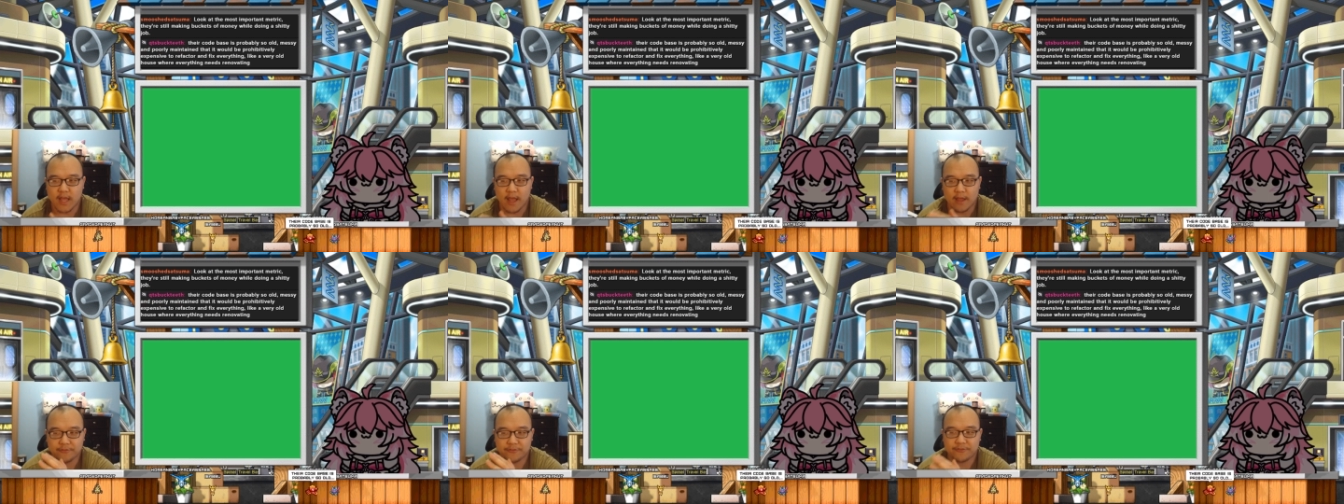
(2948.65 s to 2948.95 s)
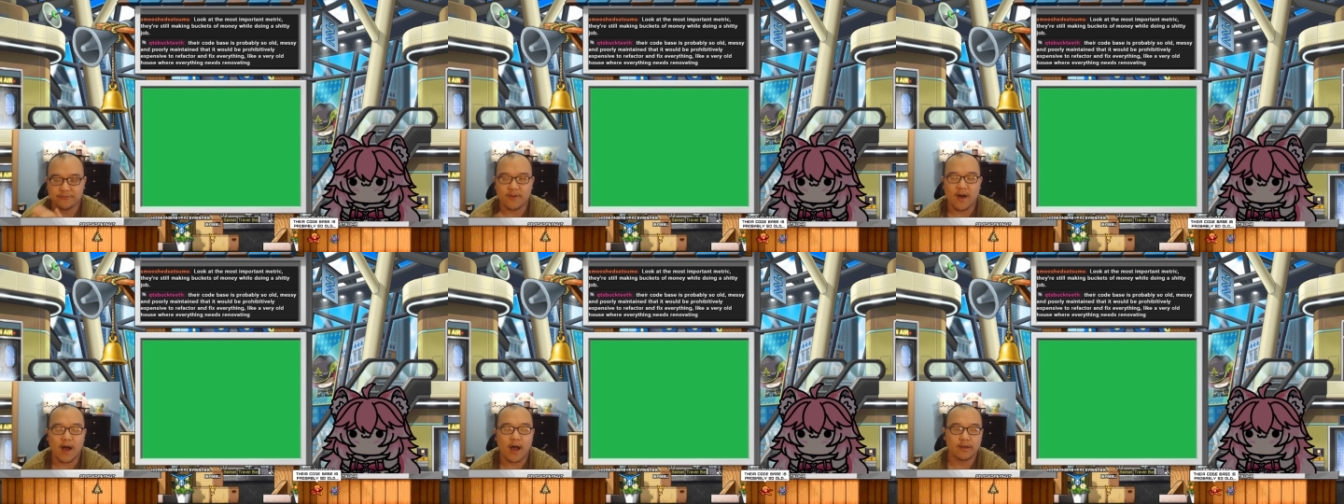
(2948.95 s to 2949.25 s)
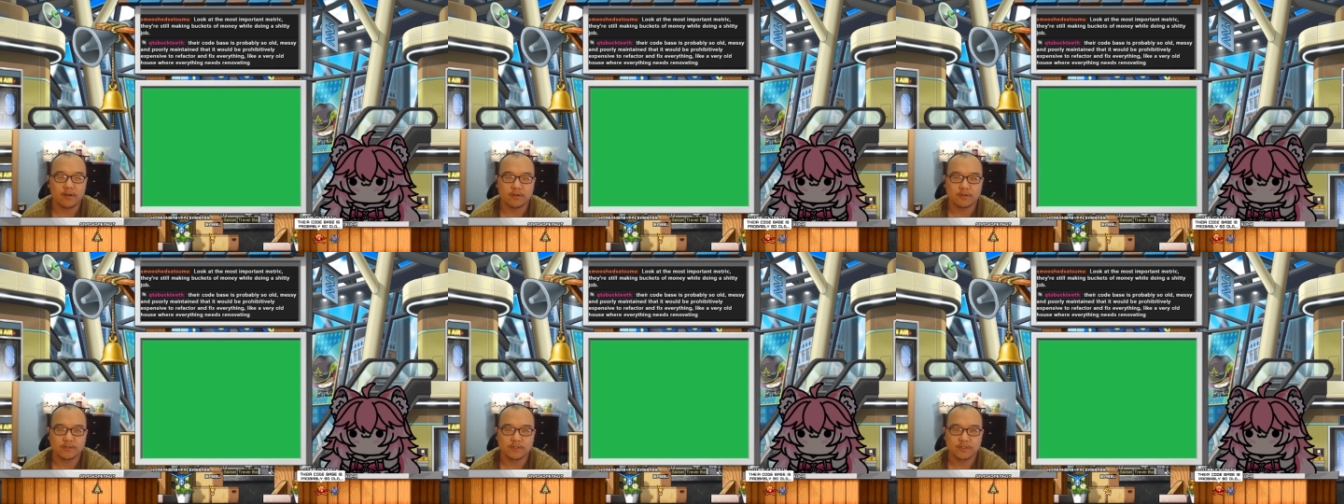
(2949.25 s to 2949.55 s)
and
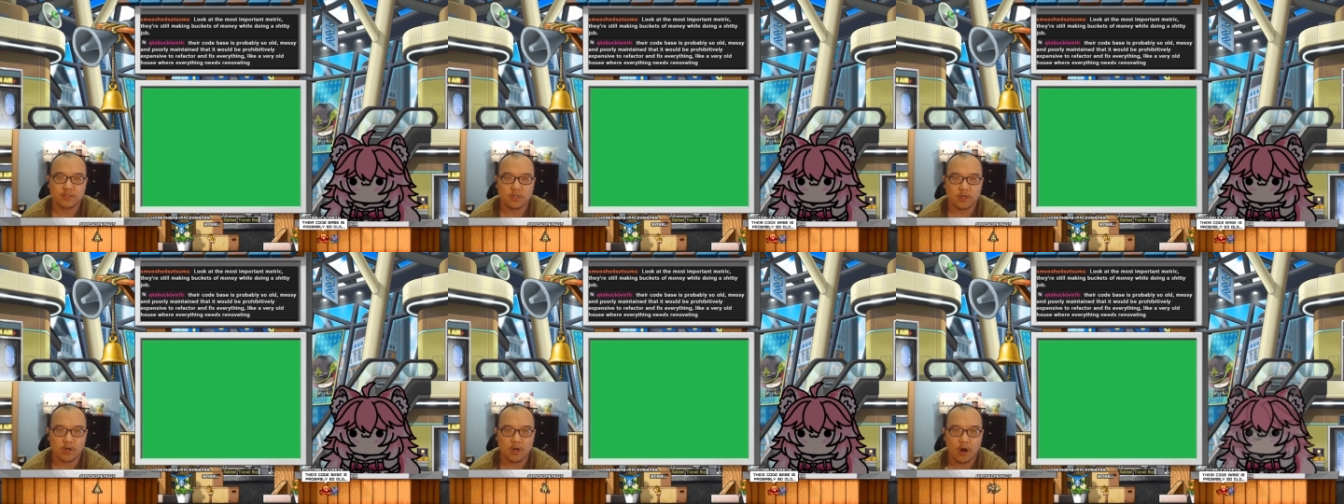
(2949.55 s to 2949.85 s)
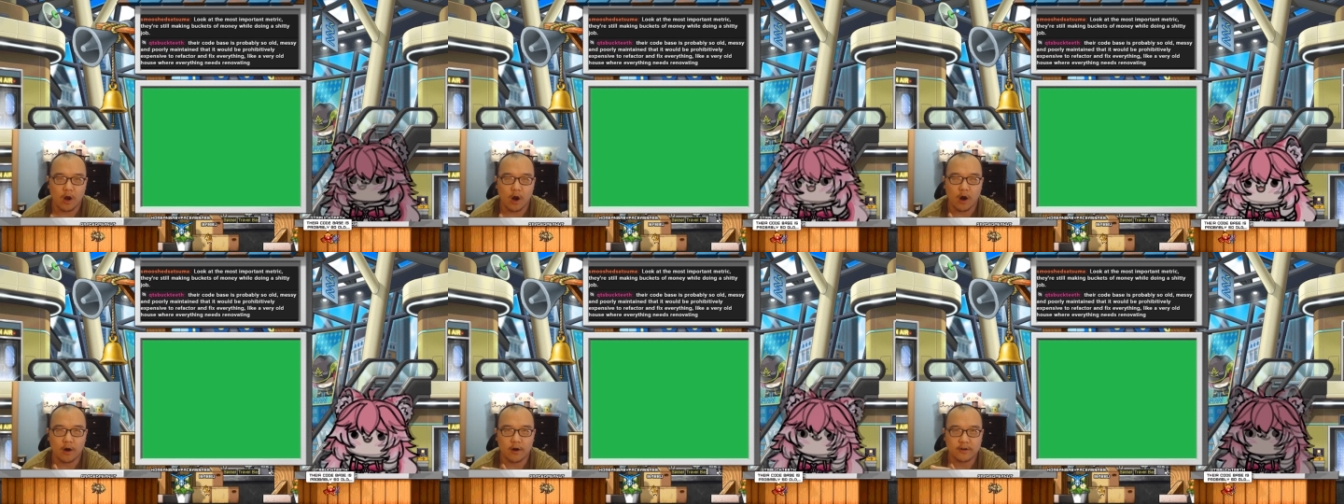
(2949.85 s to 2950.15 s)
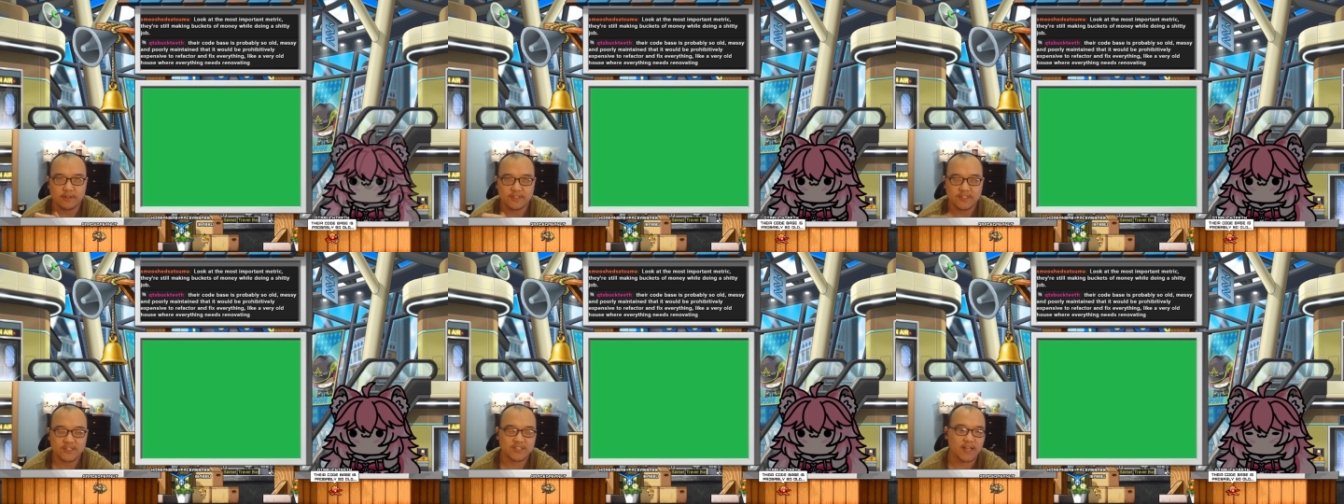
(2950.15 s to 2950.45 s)
files
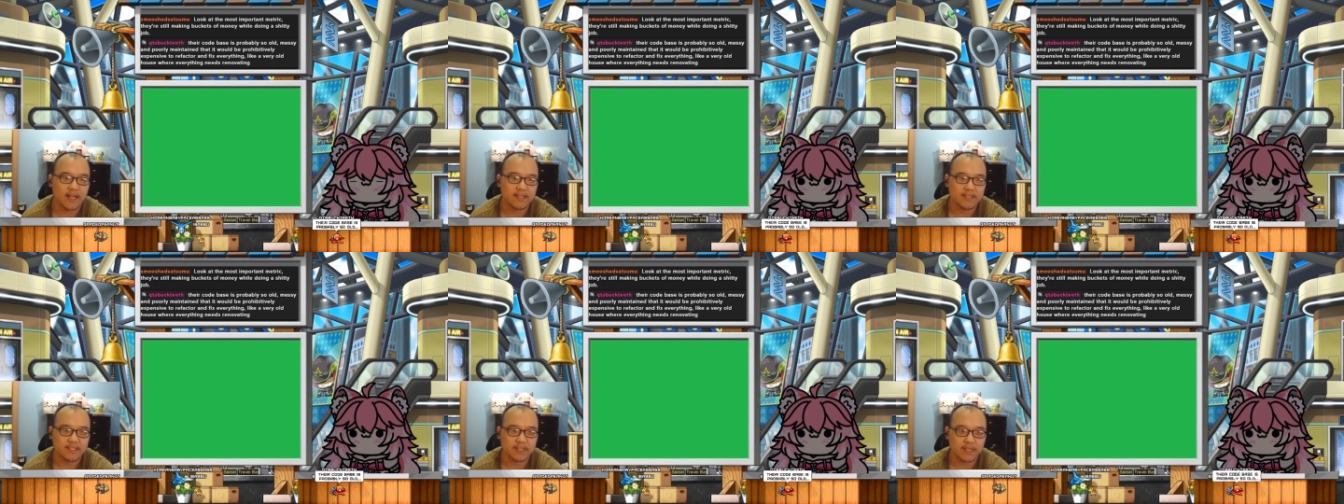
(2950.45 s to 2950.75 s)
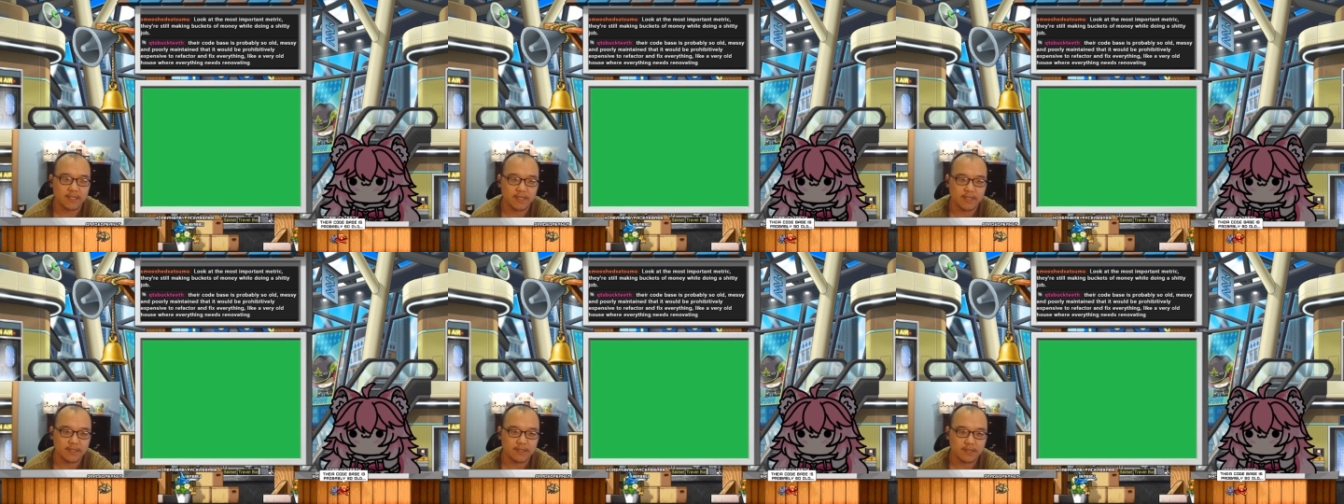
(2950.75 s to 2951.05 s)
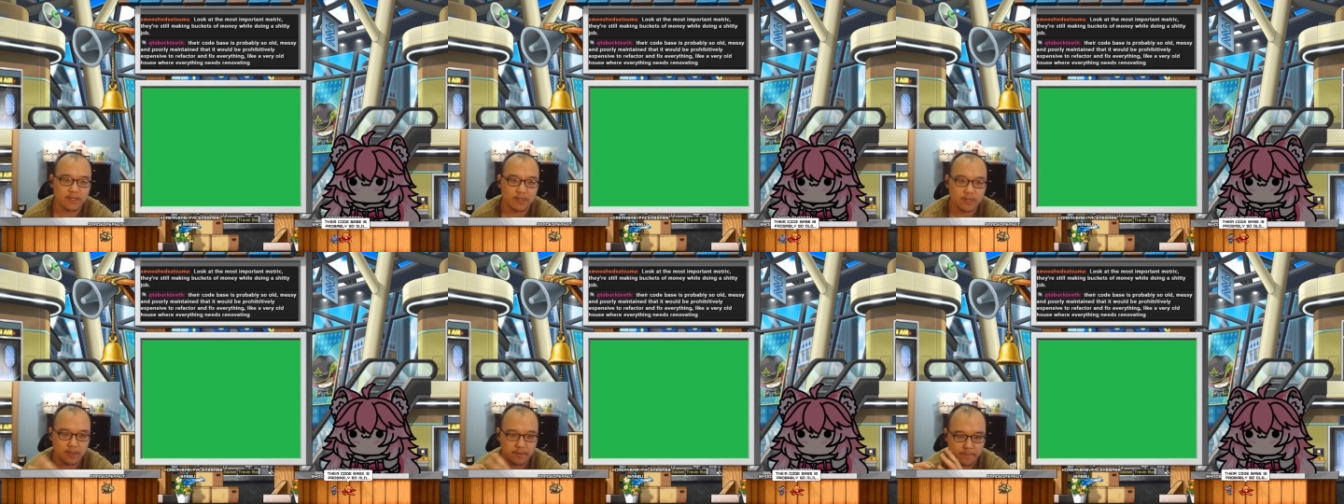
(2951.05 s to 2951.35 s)
are sent
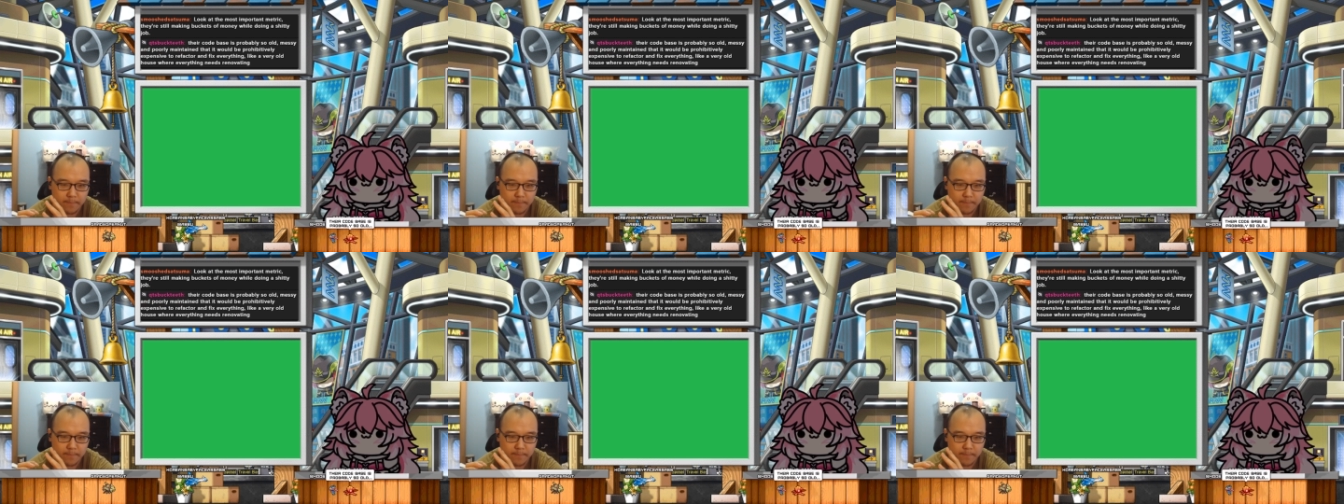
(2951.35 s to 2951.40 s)
in